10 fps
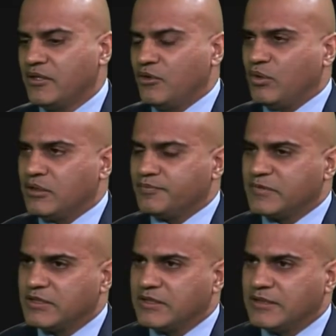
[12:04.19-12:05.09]
Well,
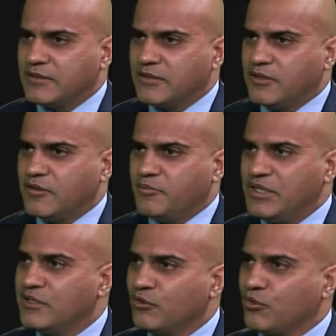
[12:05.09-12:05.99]
being a
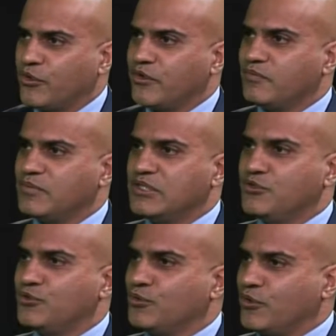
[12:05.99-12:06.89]
lawyer, you do
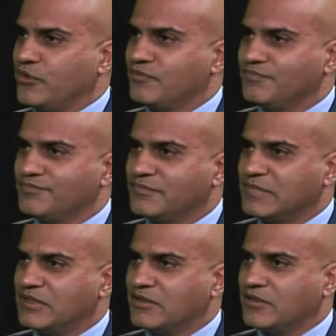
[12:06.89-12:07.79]
learn
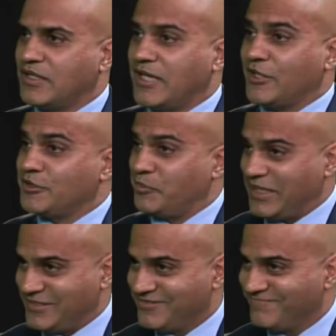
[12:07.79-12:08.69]
how to debate,
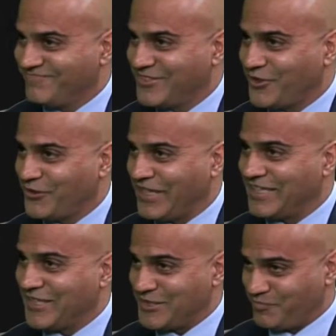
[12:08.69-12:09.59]
okay? And
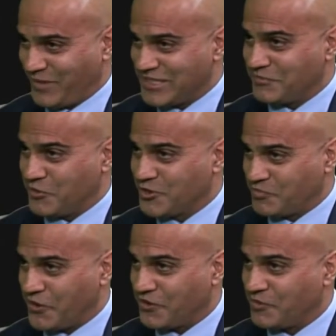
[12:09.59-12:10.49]
that's, I suppose,
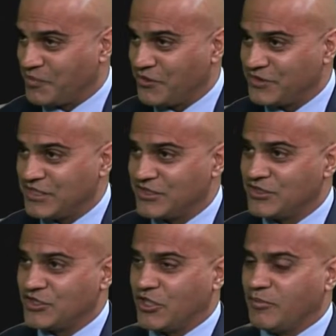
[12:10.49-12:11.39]
part of the politician's
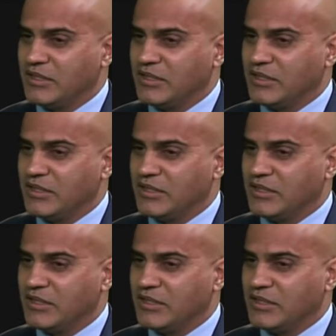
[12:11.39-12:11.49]
job.